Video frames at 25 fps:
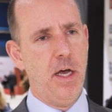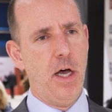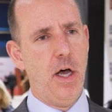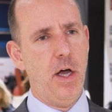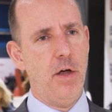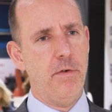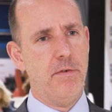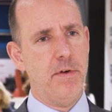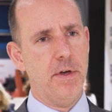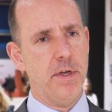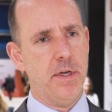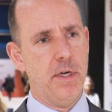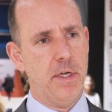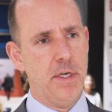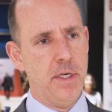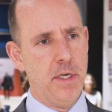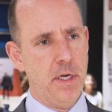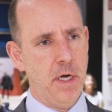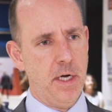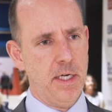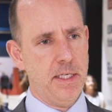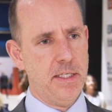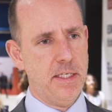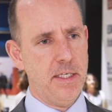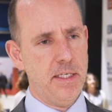over
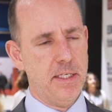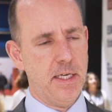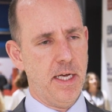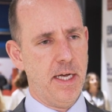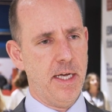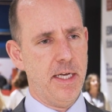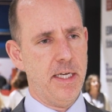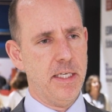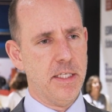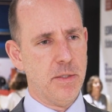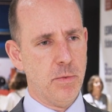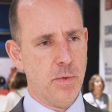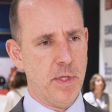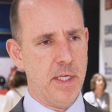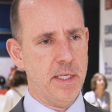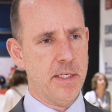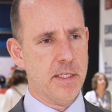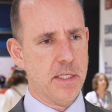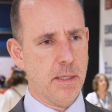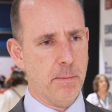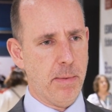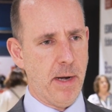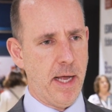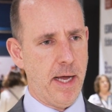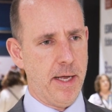90 days within to
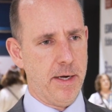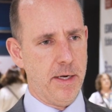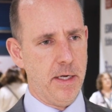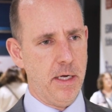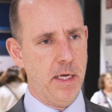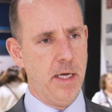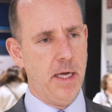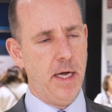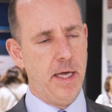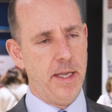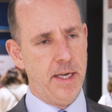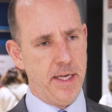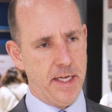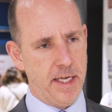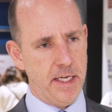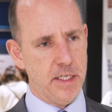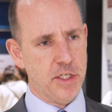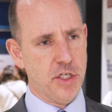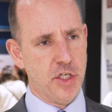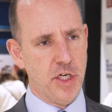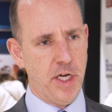the bladder, and it gets